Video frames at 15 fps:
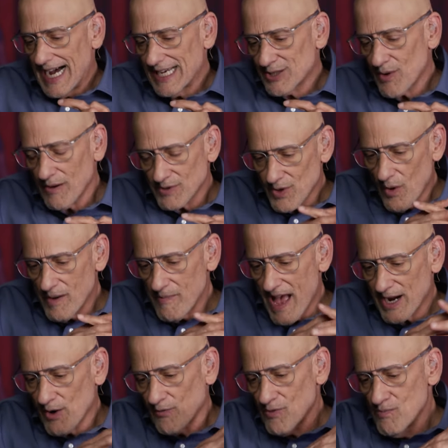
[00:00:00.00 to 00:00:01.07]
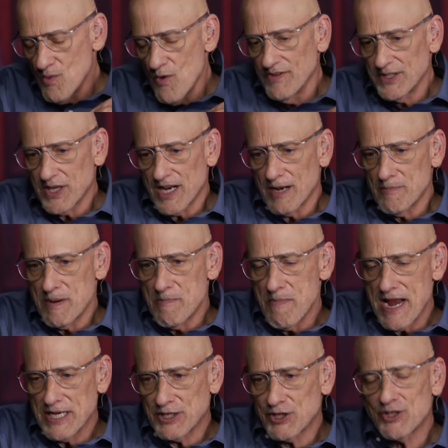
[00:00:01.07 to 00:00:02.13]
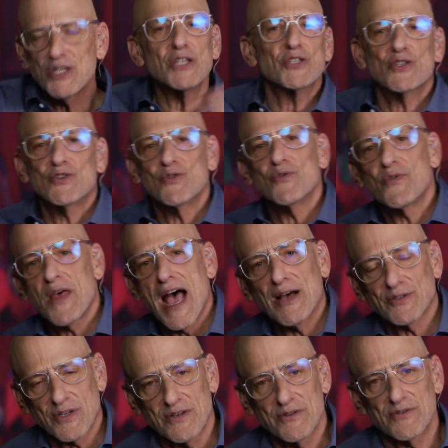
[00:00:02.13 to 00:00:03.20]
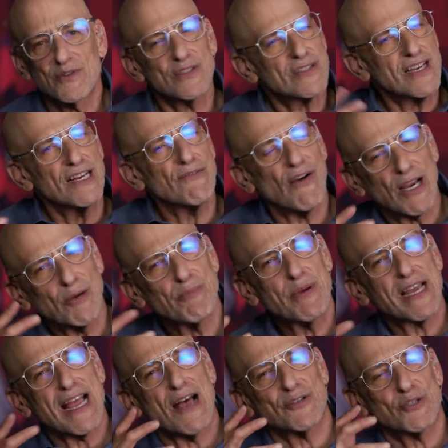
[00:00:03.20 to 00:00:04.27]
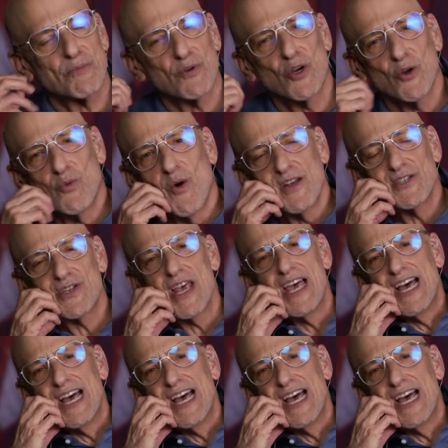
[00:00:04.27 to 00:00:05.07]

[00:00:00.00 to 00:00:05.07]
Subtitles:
So I was going back over movies that had been made since 2000, seeing if I could pick out some good ones